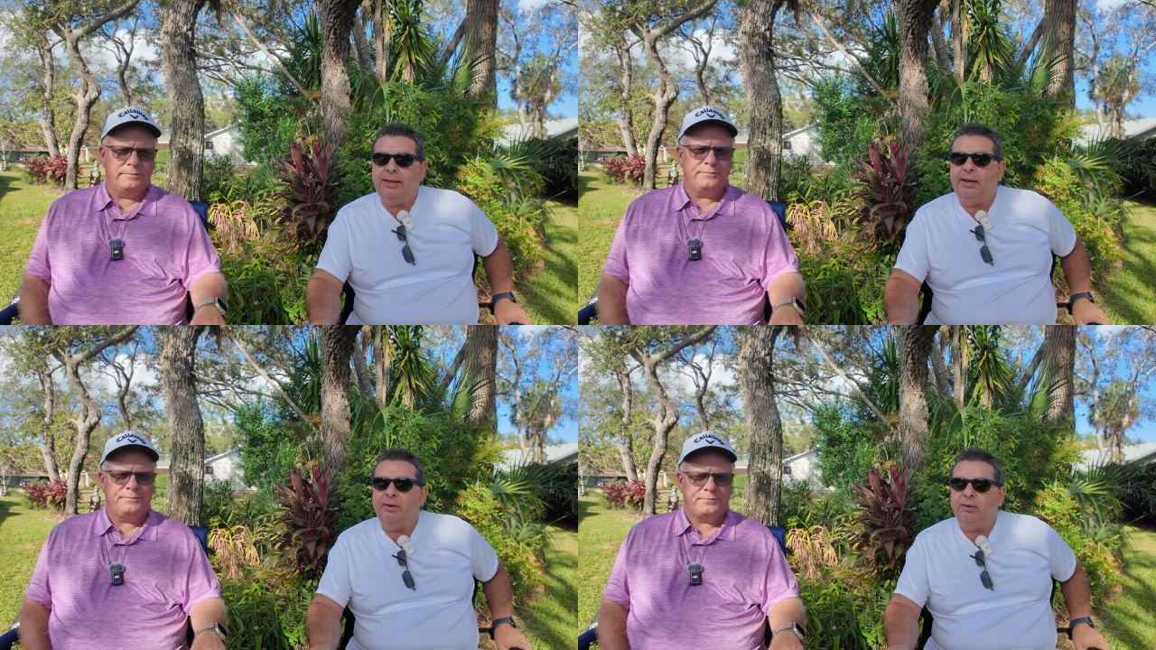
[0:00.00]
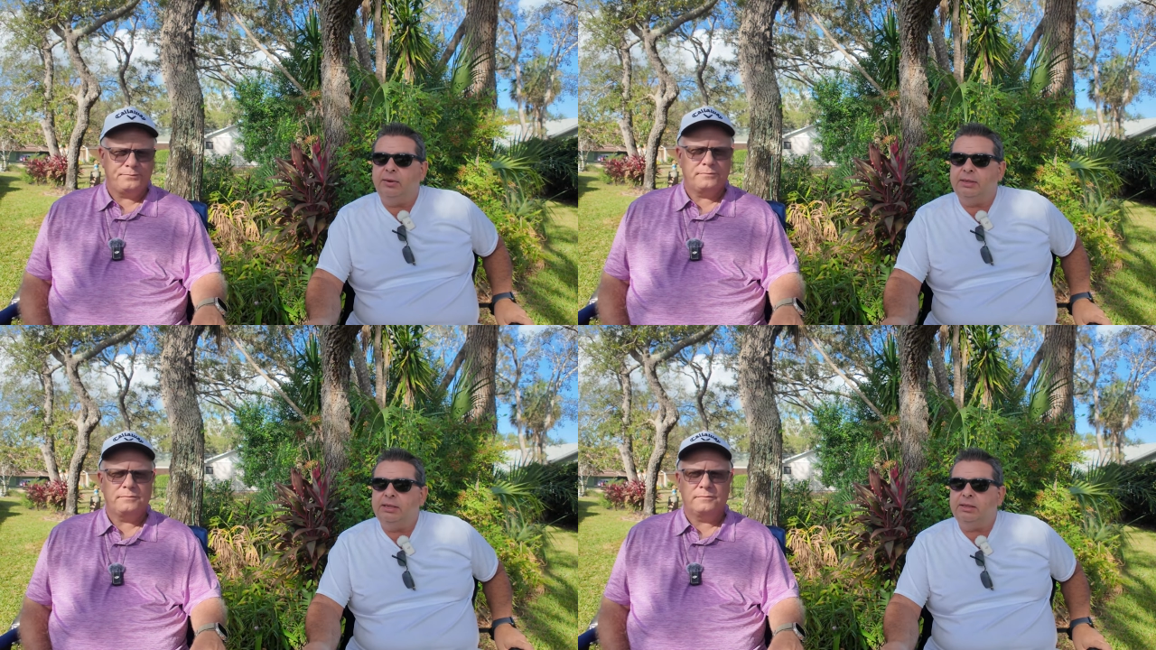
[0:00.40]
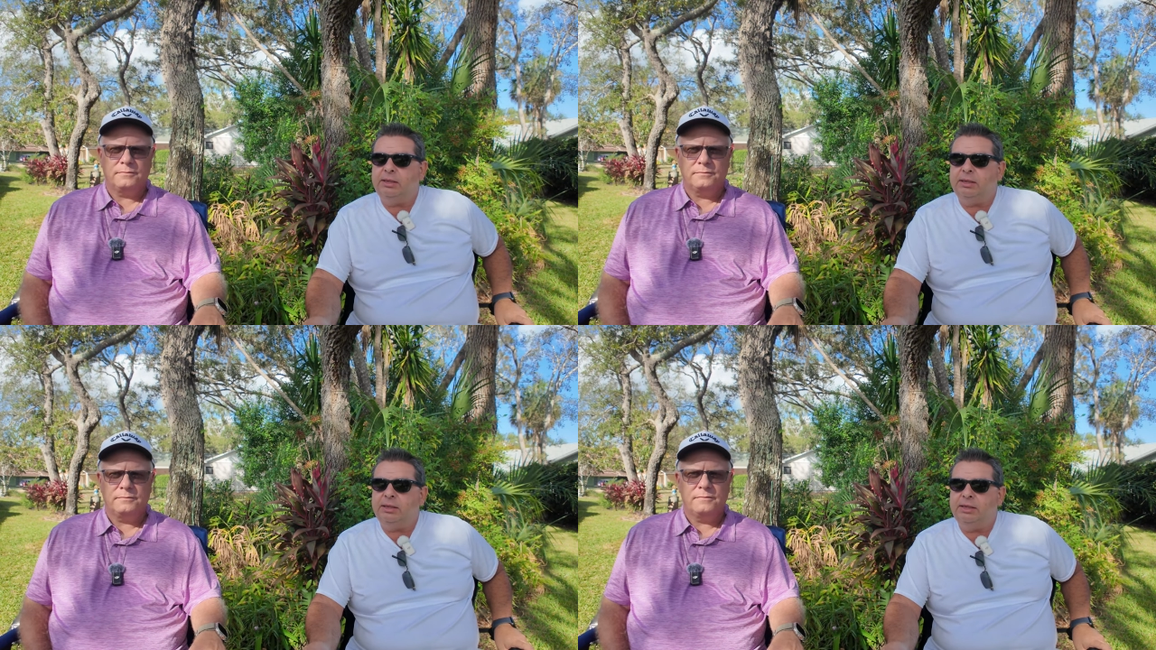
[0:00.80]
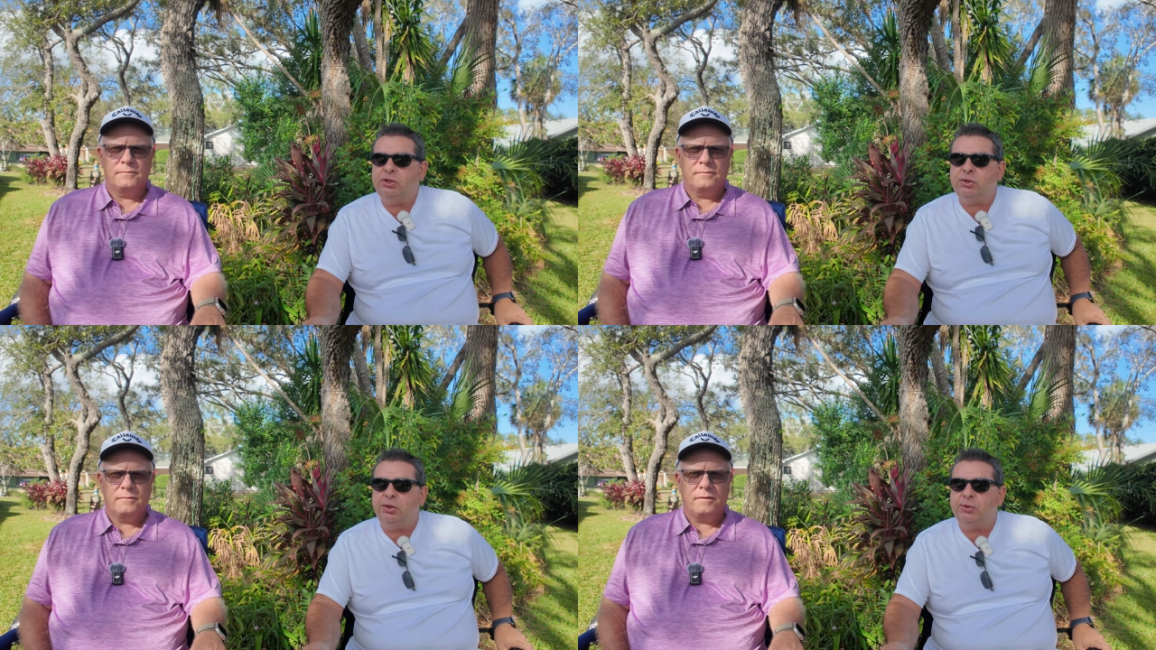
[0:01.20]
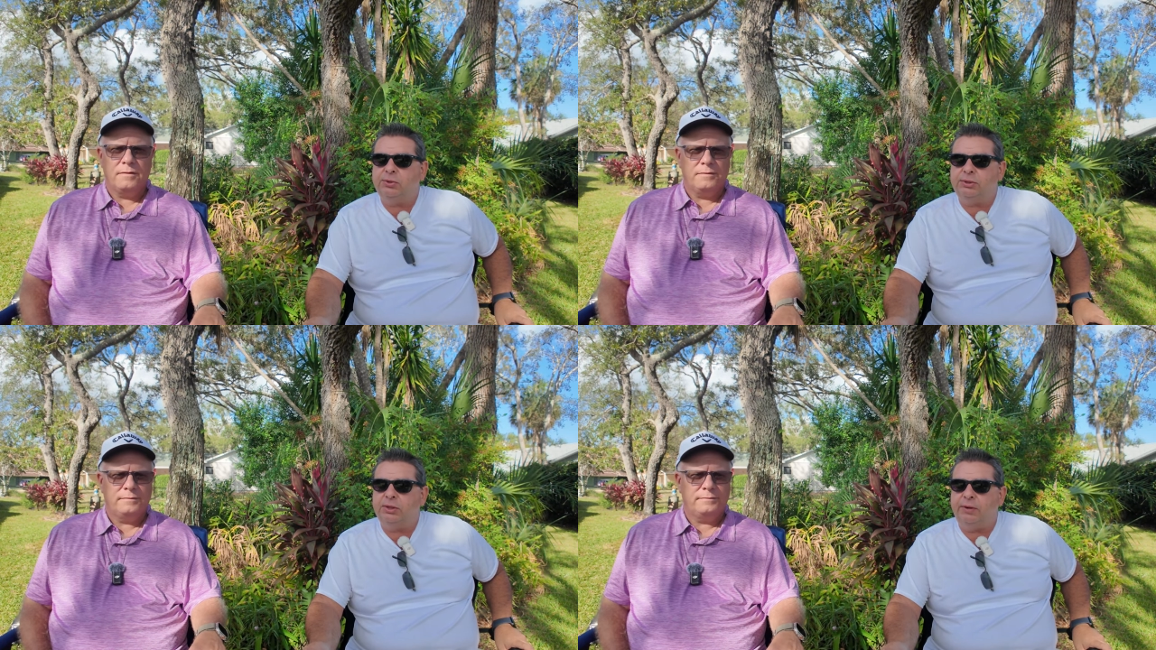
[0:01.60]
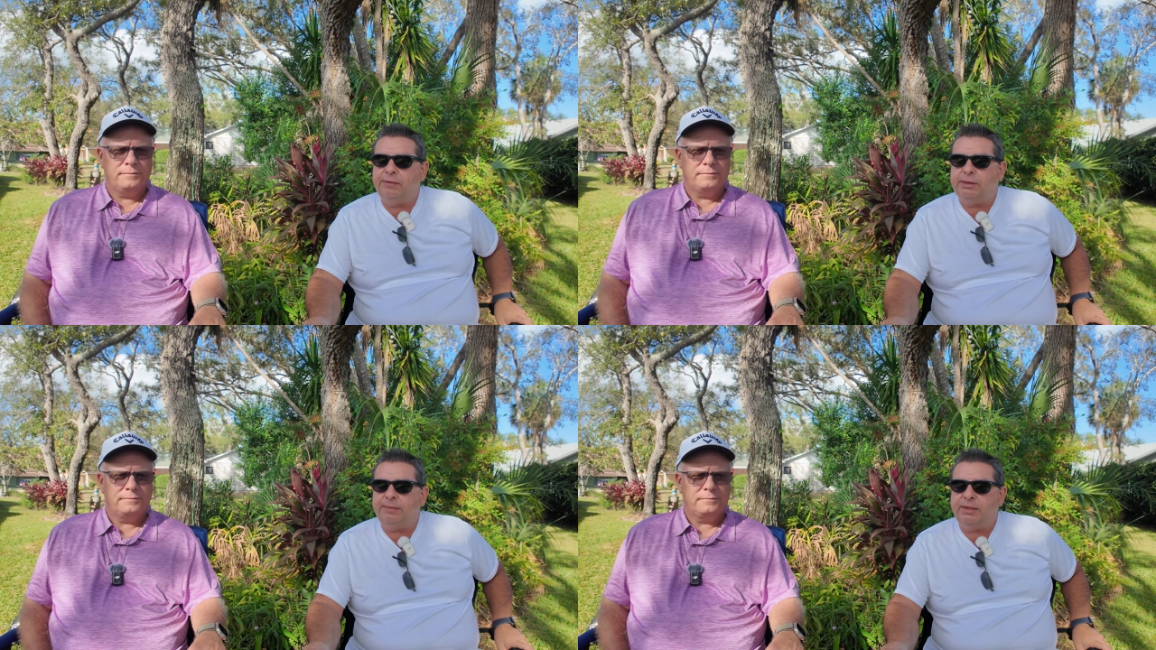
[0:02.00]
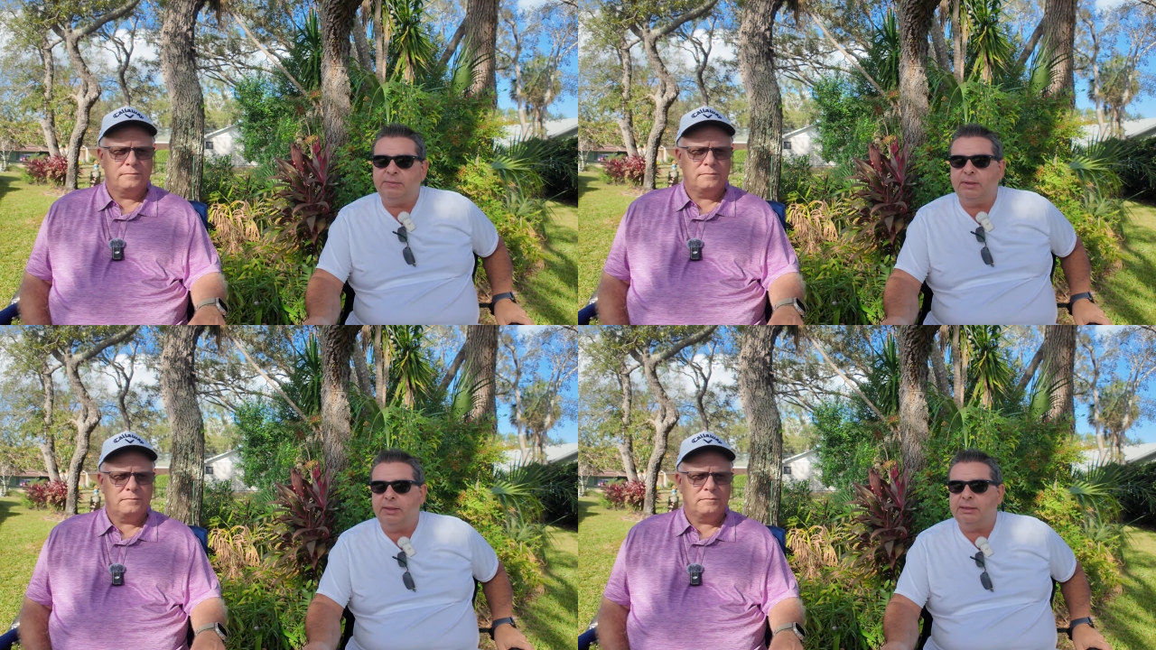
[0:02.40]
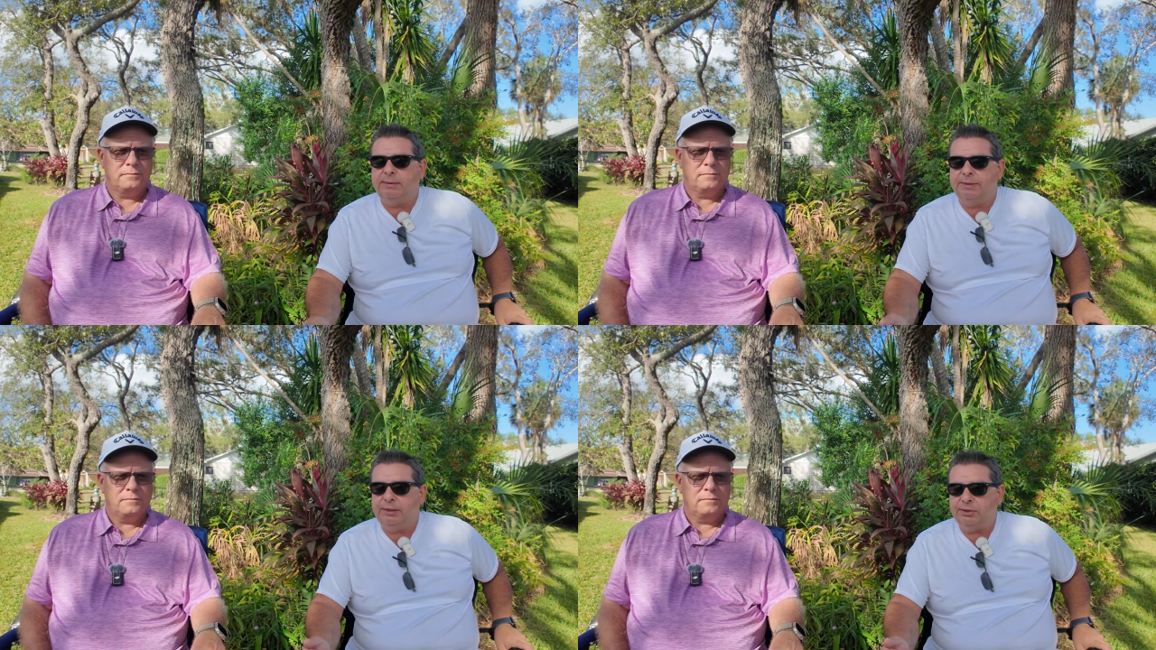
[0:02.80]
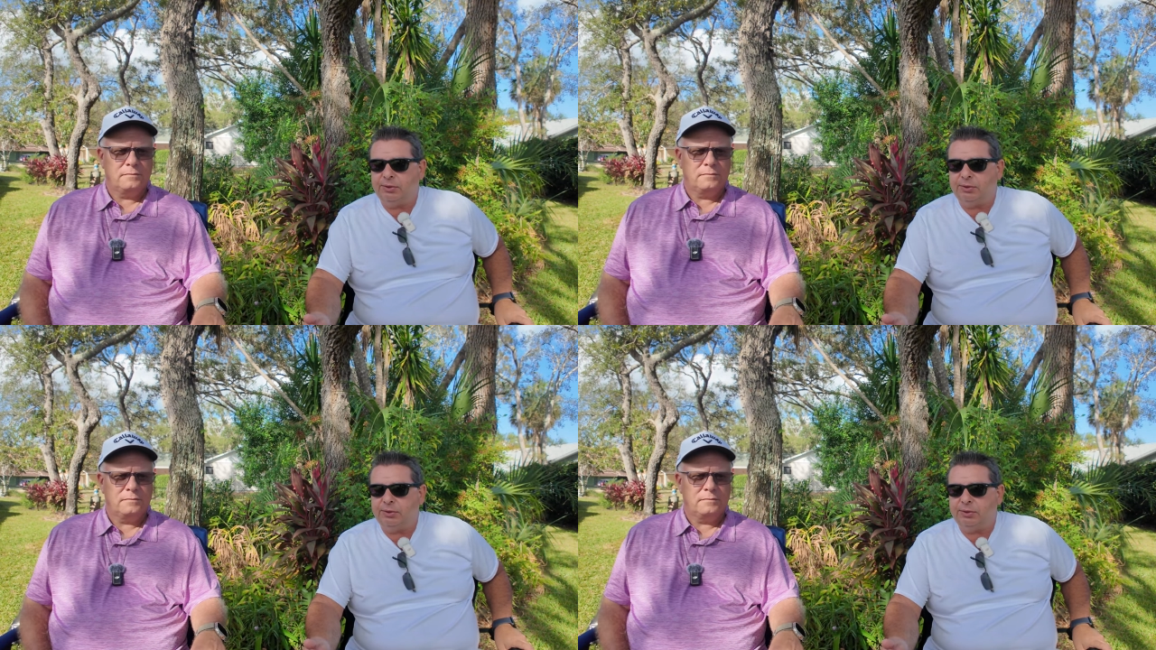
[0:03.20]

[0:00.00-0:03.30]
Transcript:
Speaker 1: Yeah, East Coast. You know, every time I spend a lot of time on the